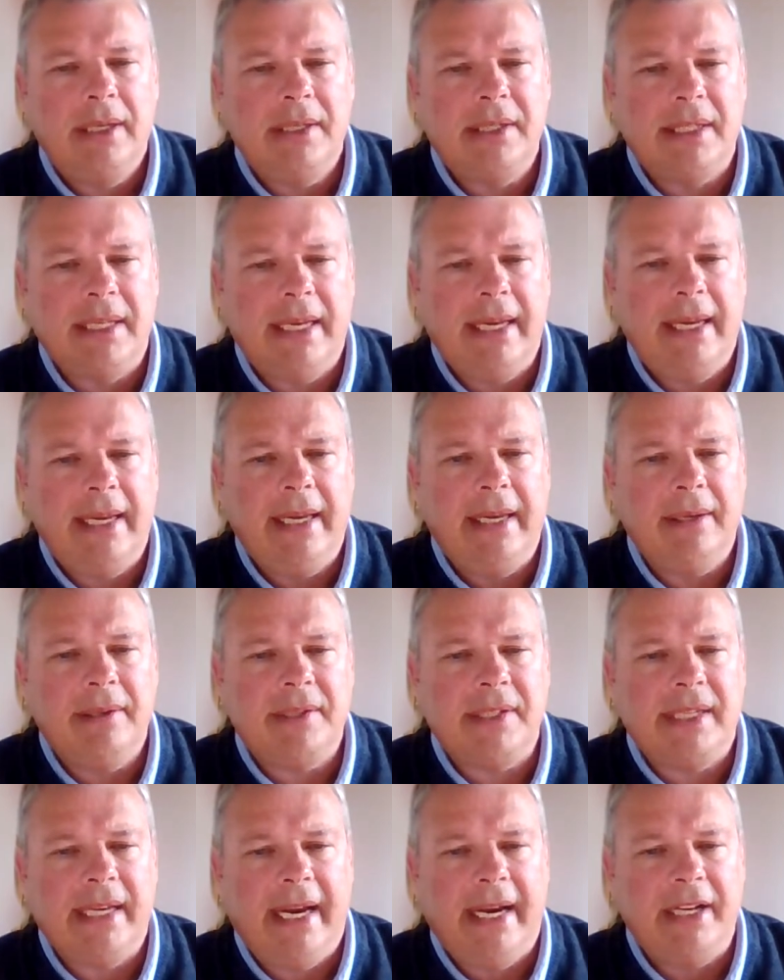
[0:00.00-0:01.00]
see
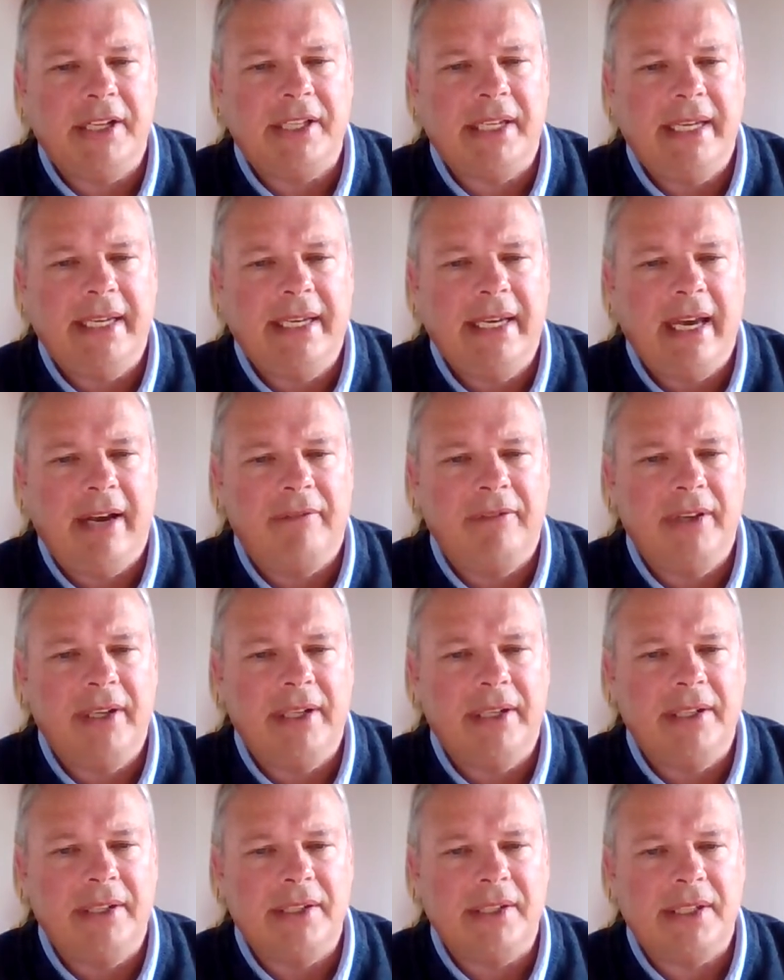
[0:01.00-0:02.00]
CHC
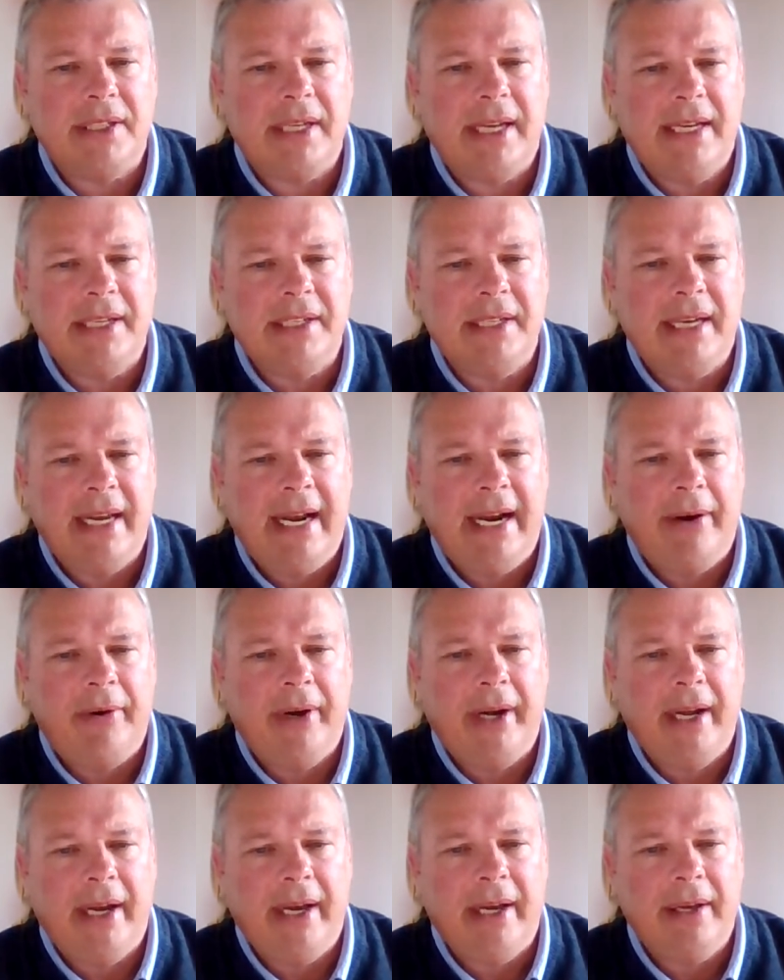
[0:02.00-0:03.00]
governance as an
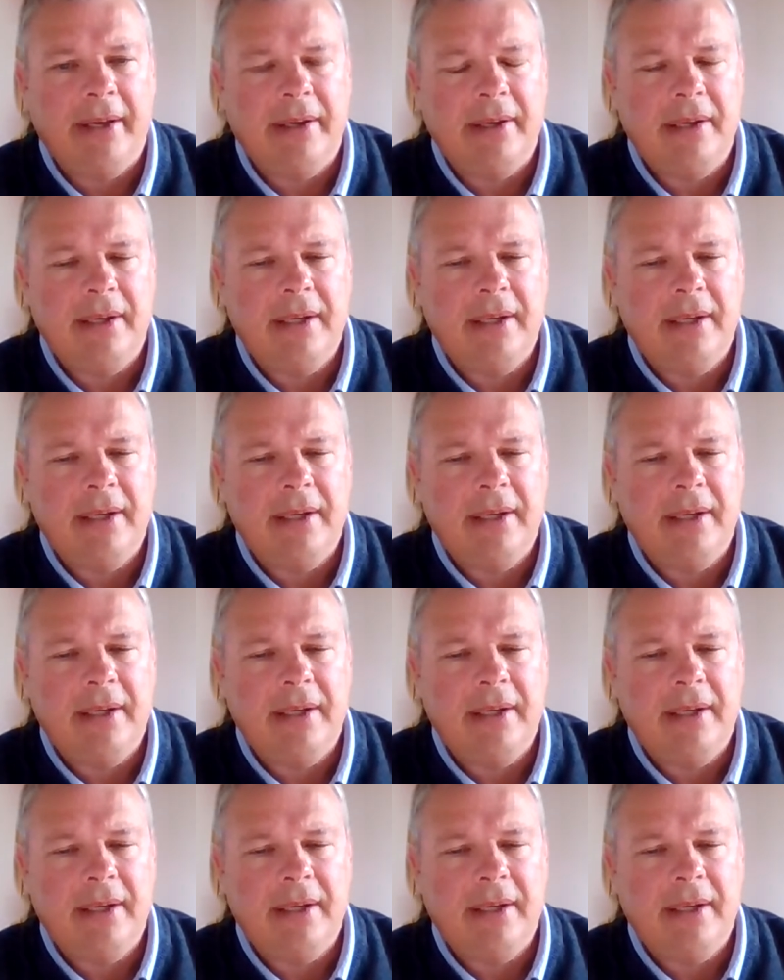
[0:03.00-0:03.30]
area